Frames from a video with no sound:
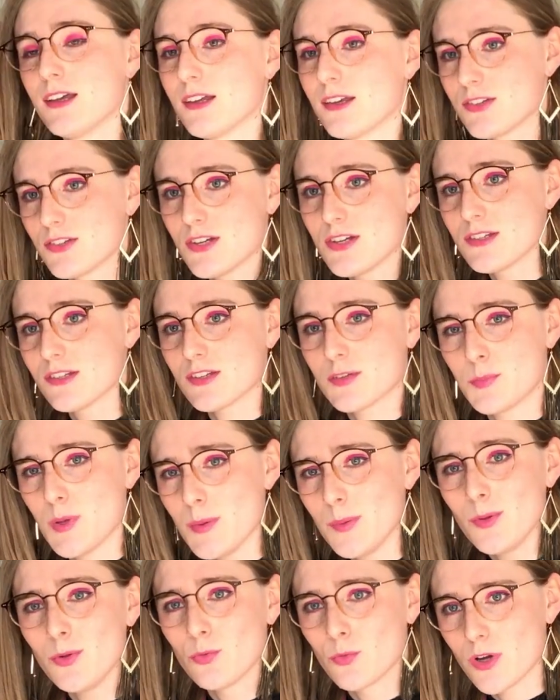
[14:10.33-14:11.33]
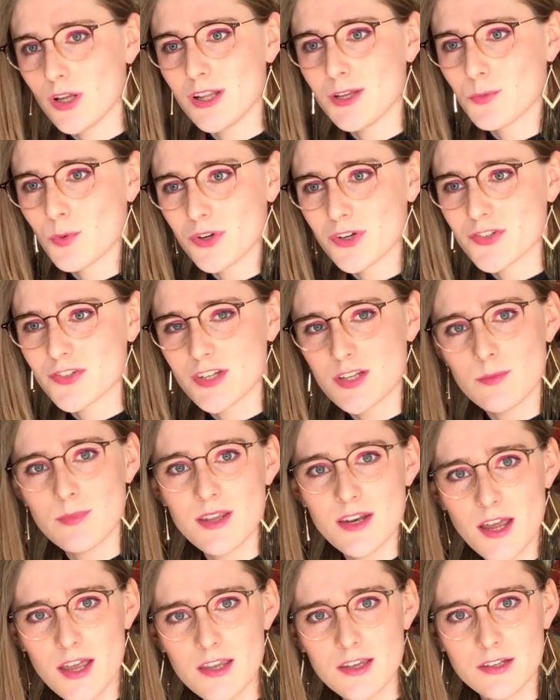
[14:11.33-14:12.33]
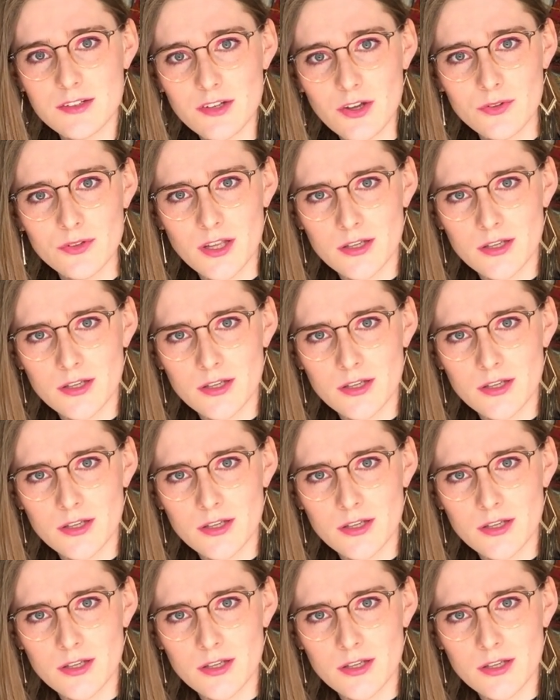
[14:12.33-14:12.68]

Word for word: Jesus, people really want to see me naked, don't they?